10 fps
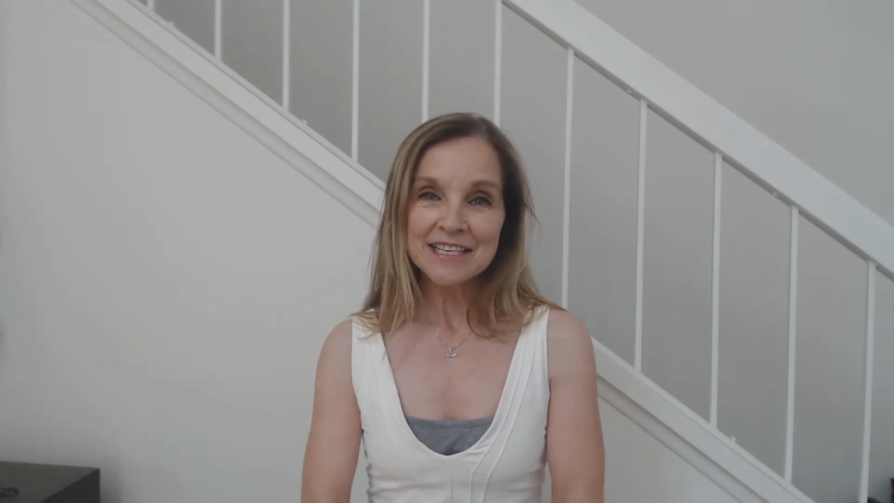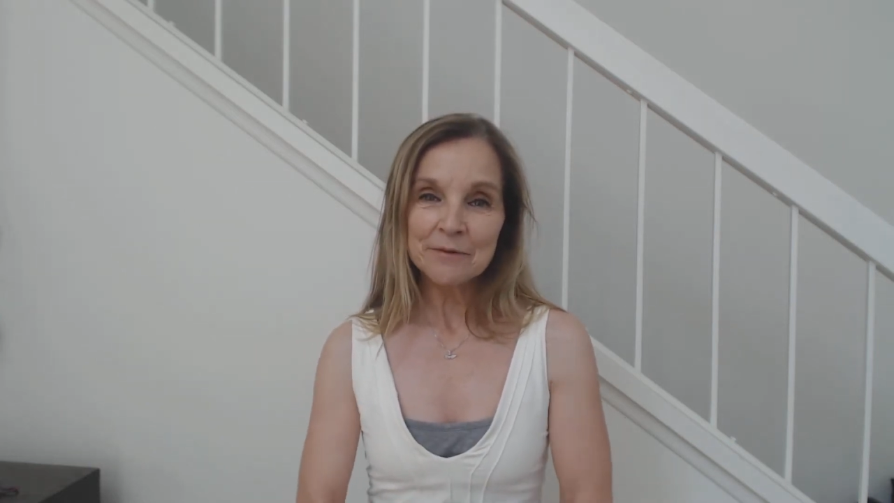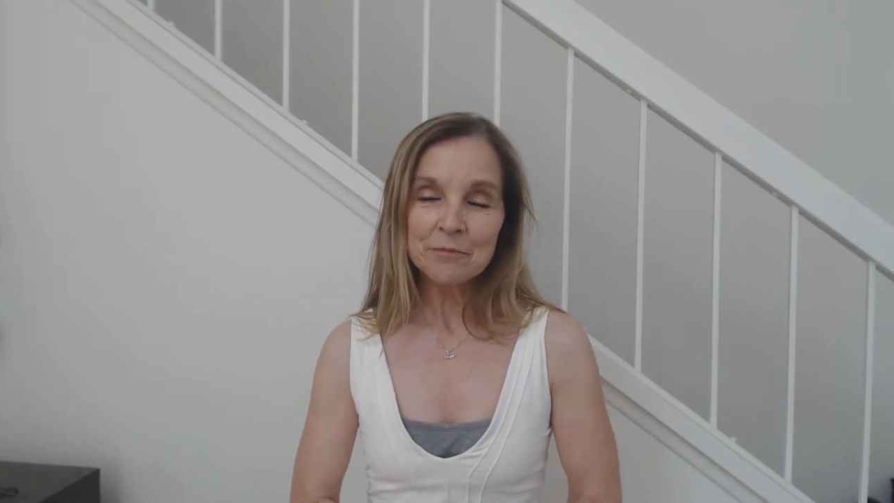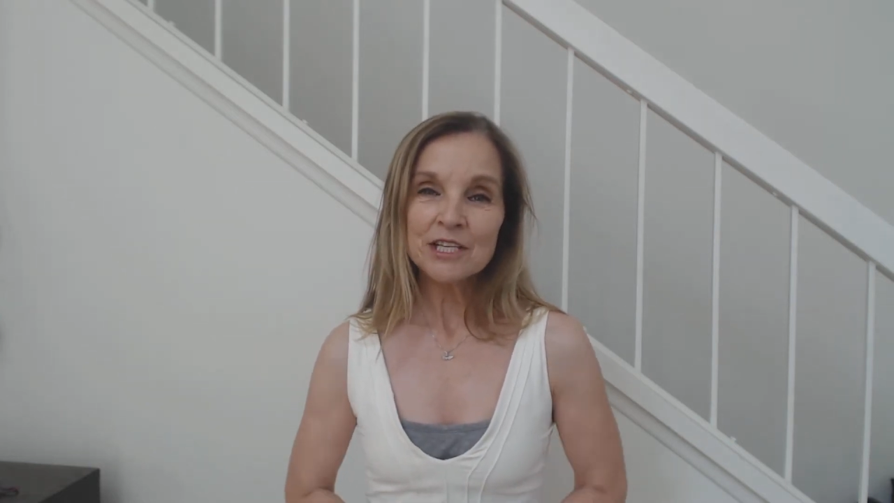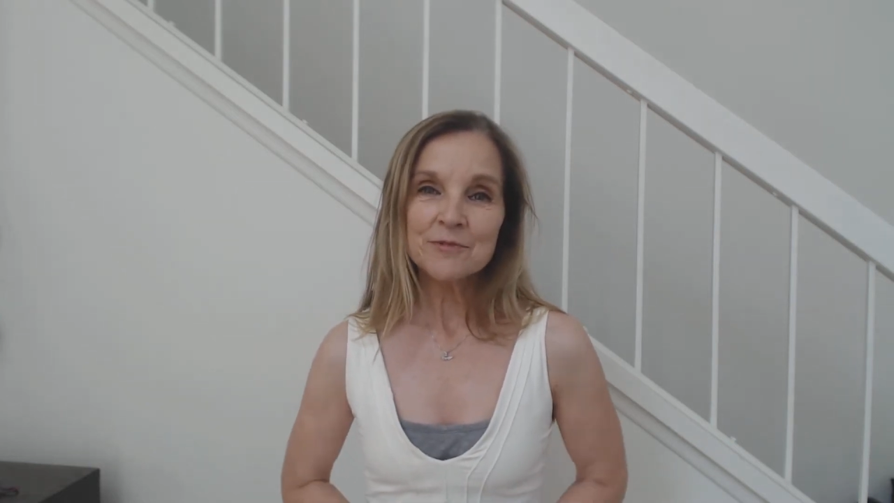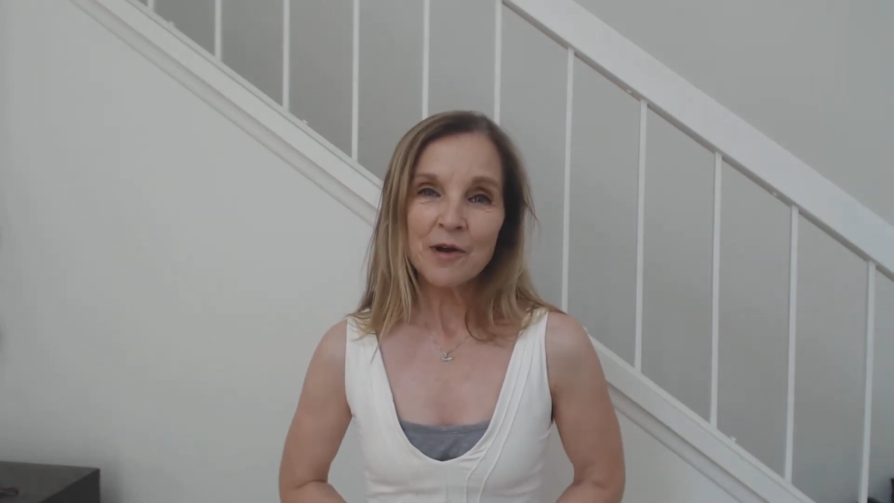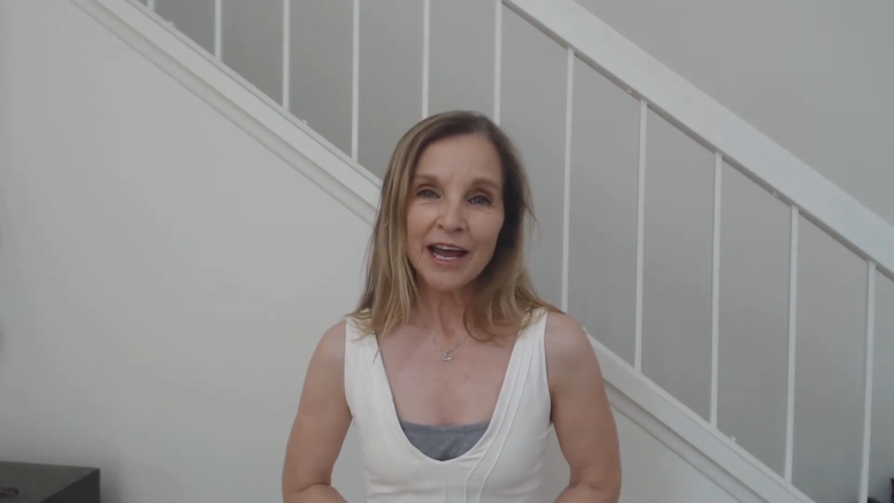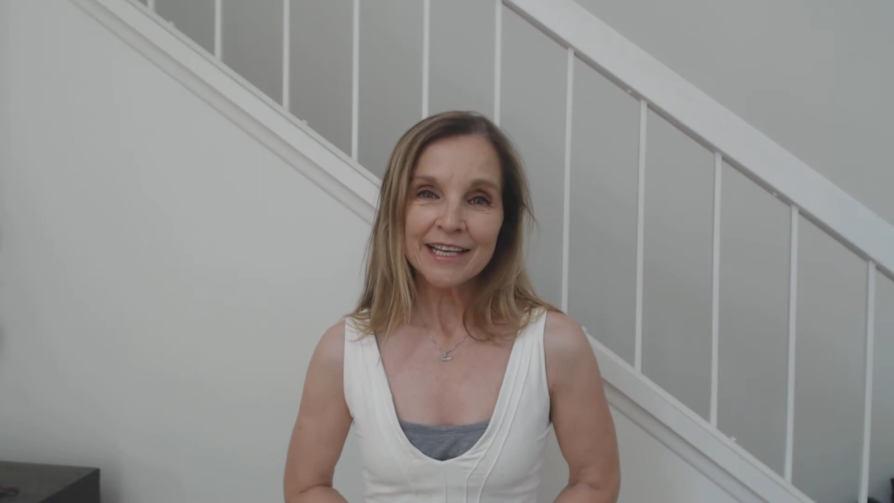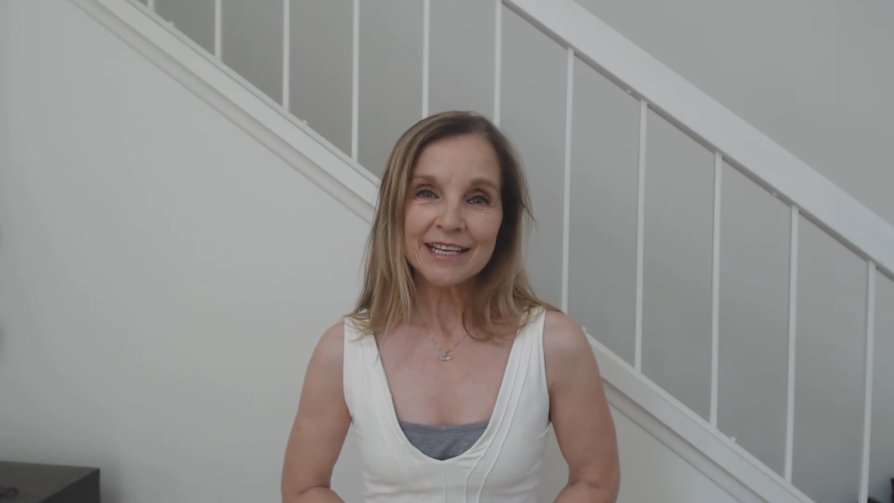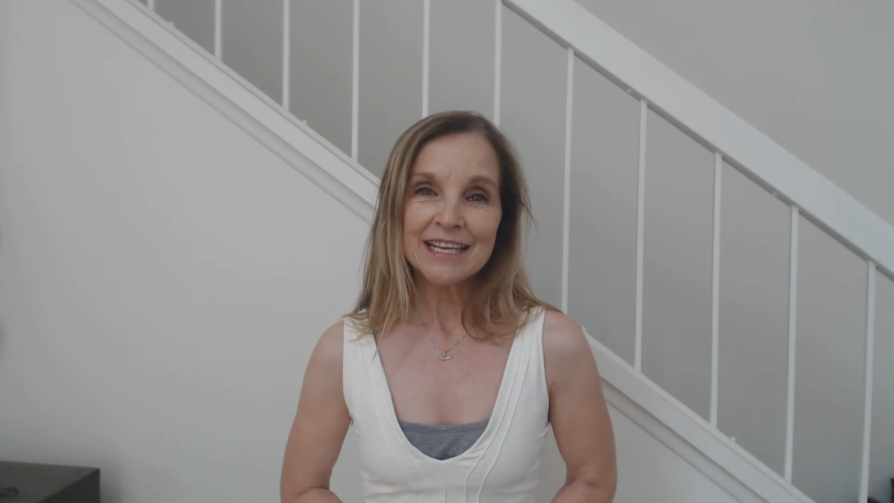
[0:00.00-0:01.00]
Team
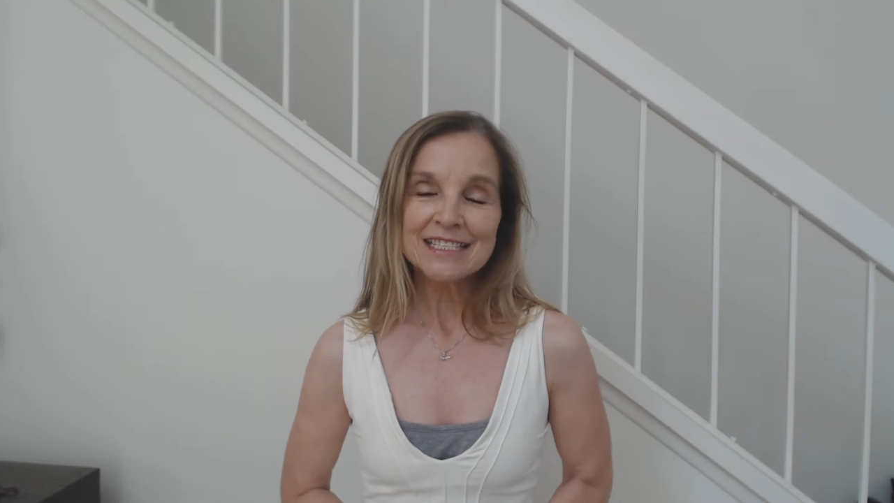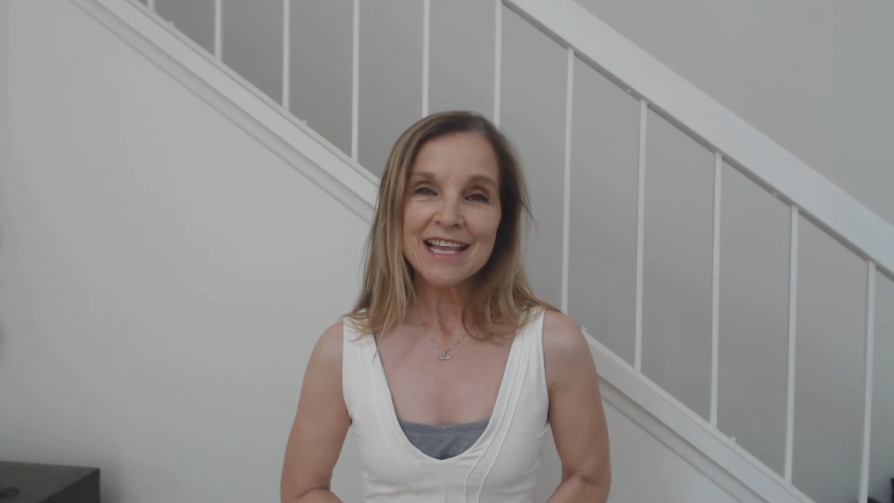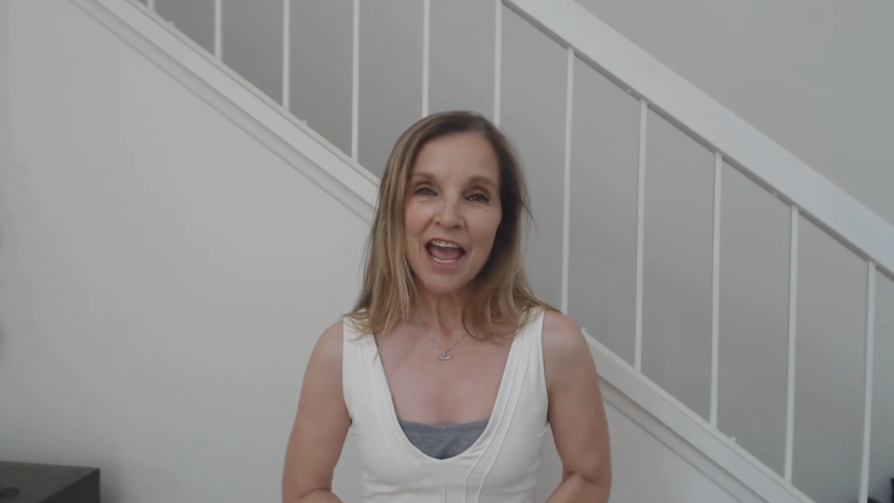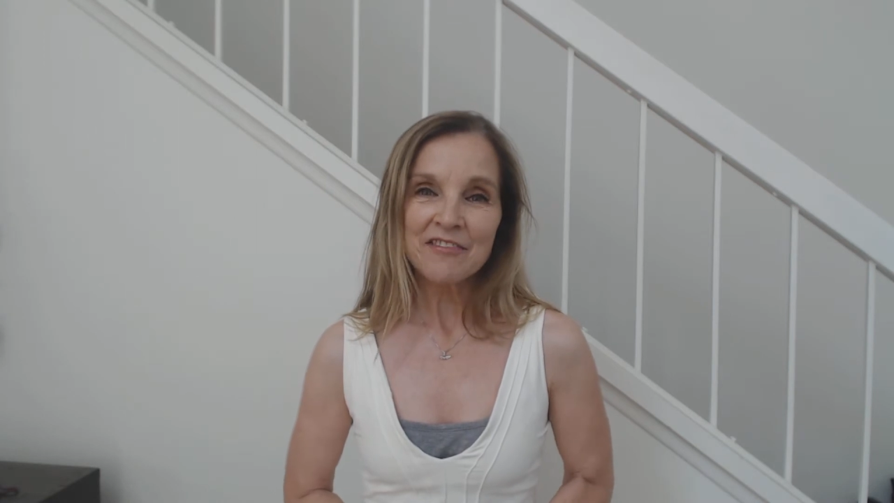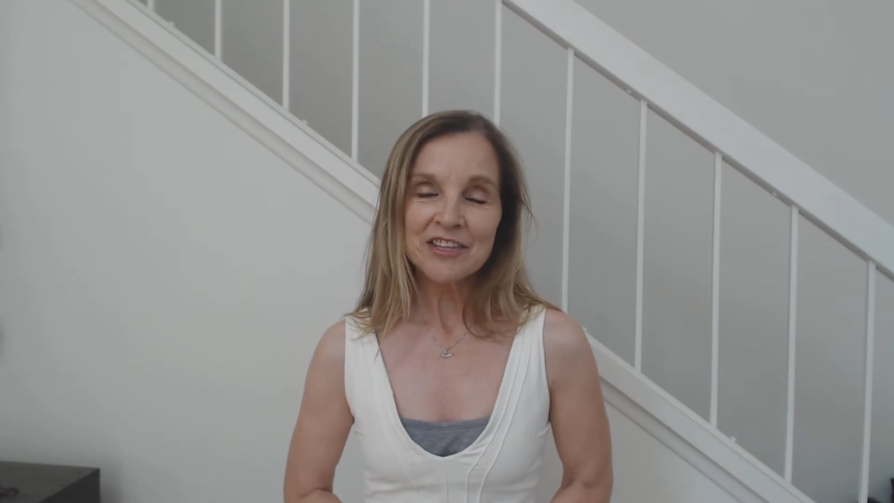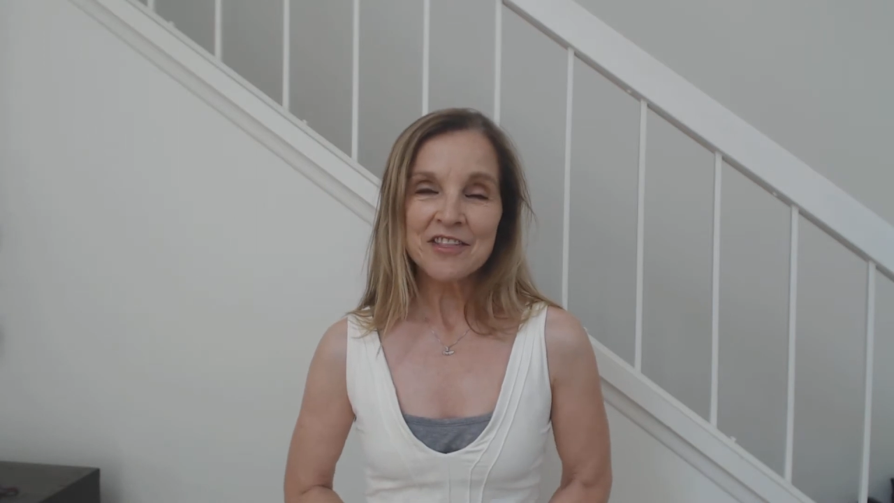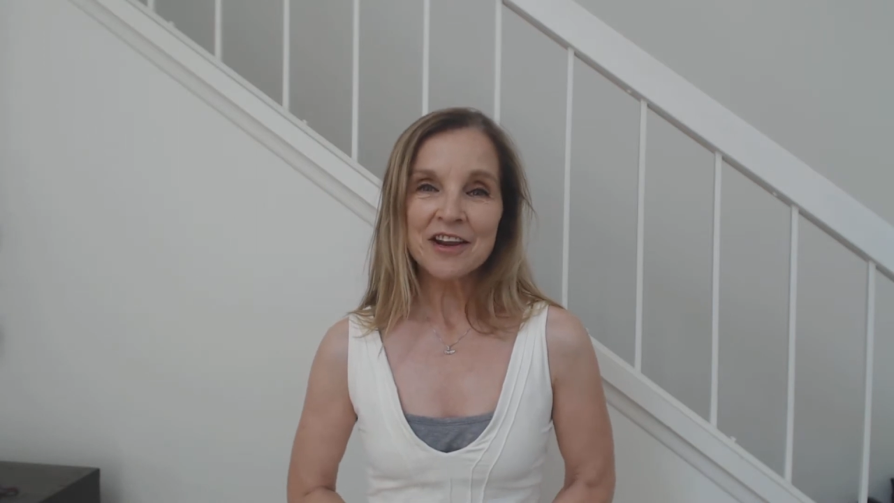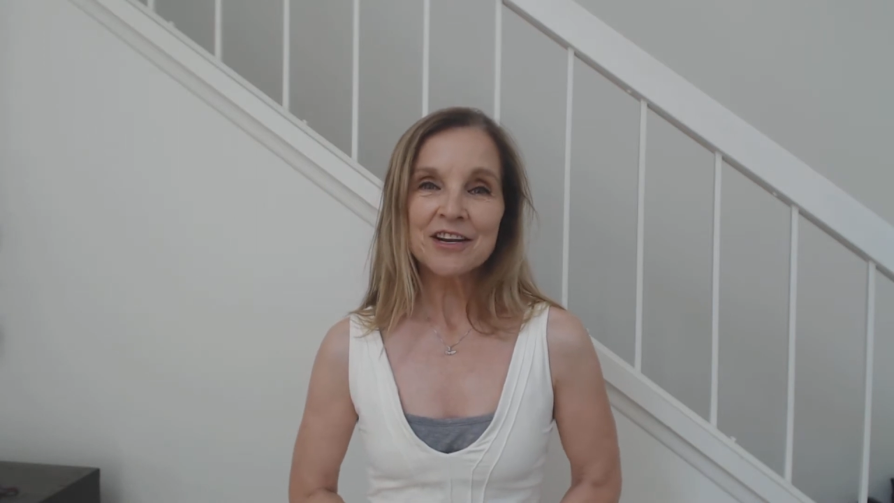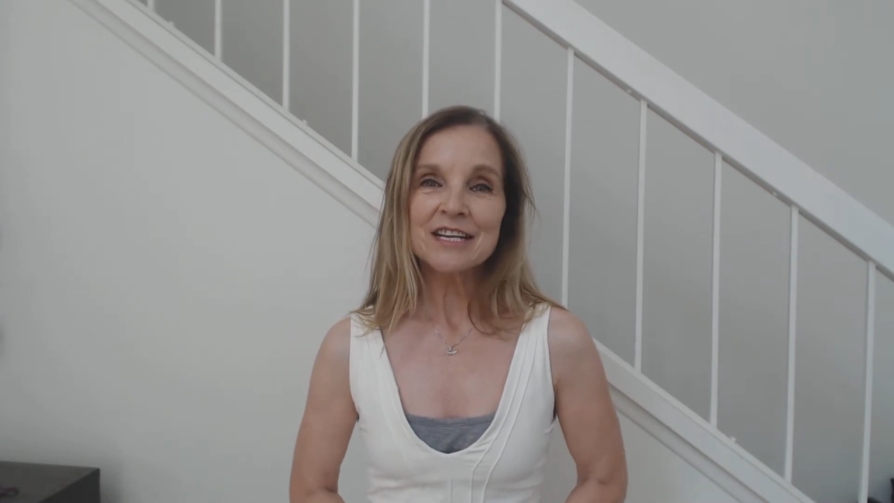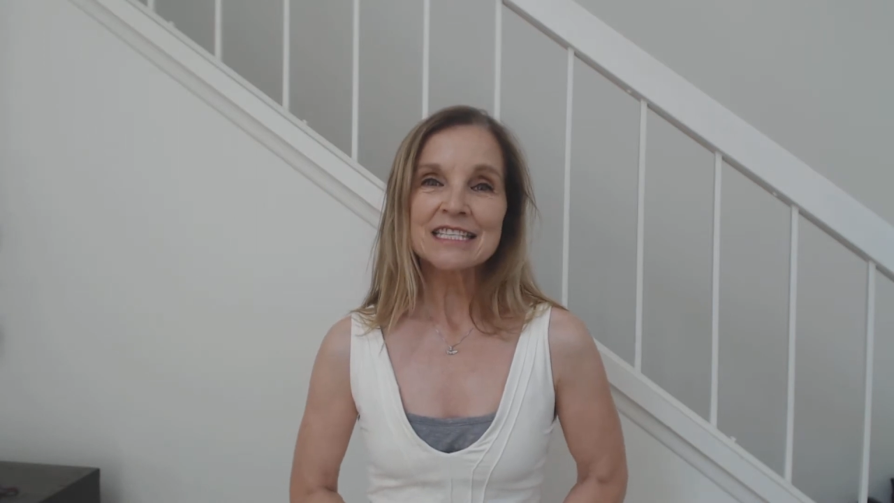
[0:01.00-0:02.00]
Beachbody is having
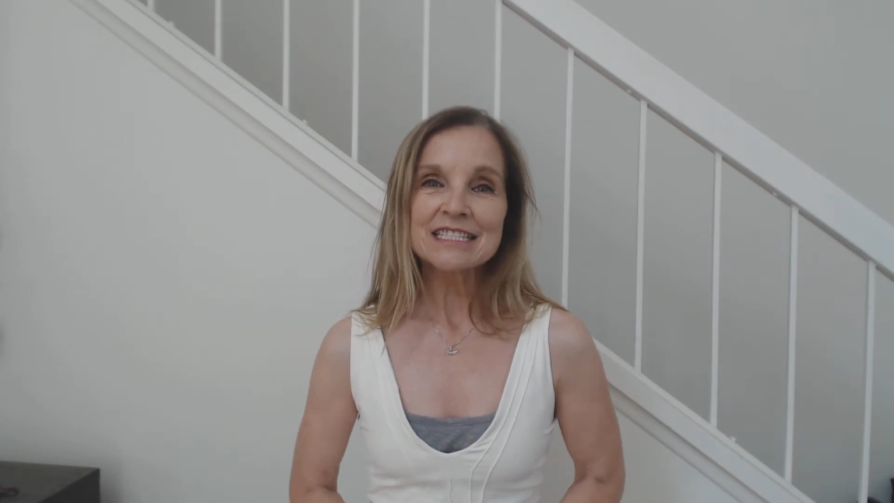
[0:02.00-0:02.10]
their